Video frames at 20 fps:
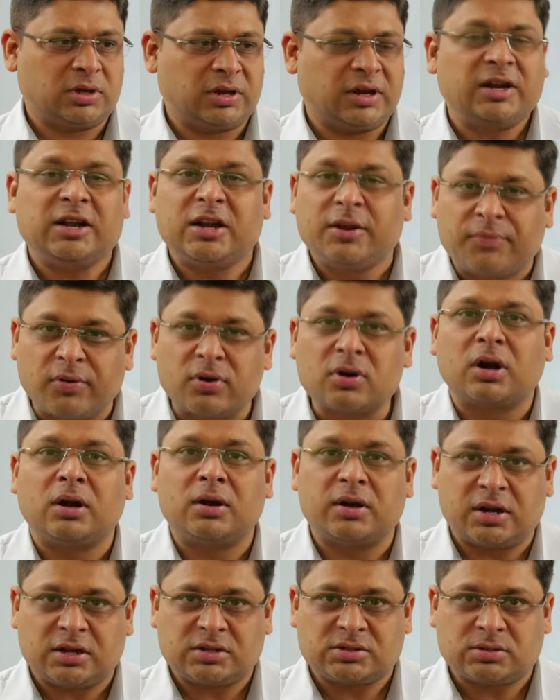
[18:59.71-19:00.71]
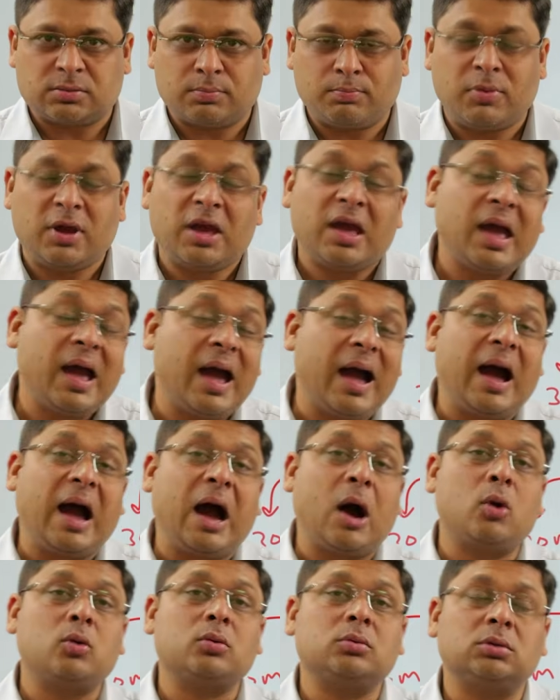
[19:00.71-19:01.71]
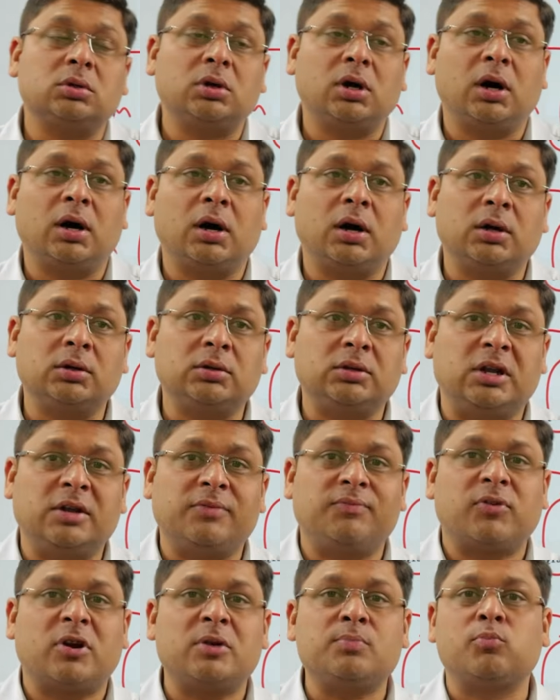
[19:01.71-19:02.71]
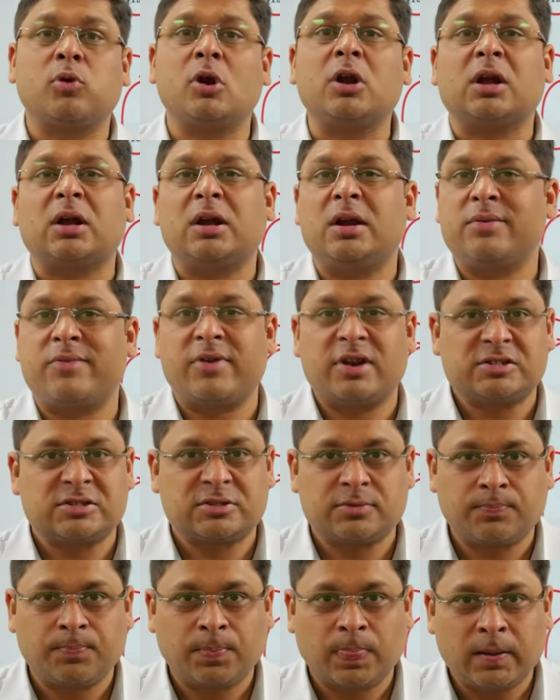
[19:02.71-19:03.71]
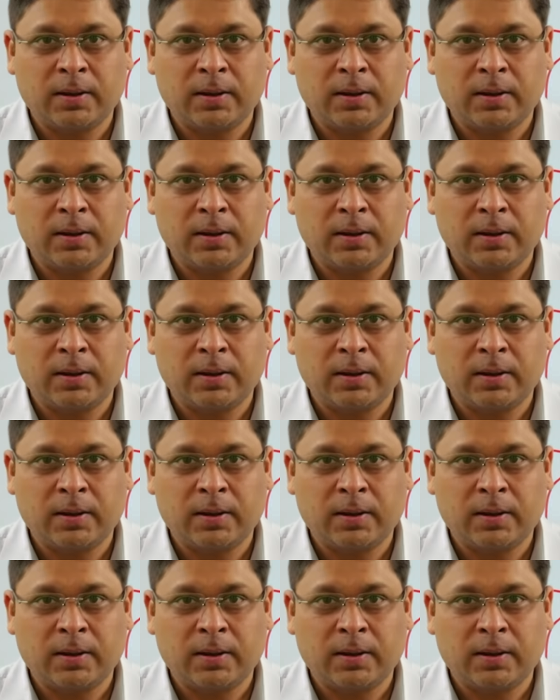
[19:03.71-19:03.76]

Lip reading: in different countries may have different political interest,